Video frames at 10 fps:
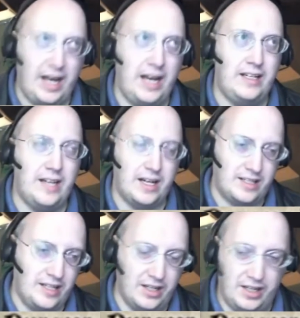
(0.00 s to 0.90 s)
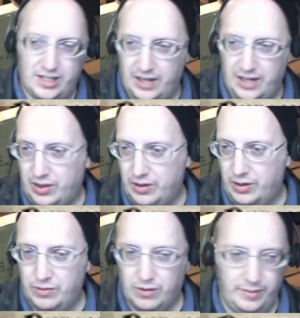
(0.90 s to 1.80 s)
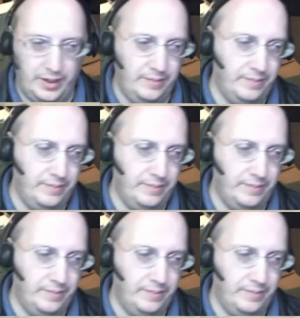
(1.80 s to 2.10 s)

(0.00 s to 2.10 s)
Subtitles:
dexterity saving throw for me.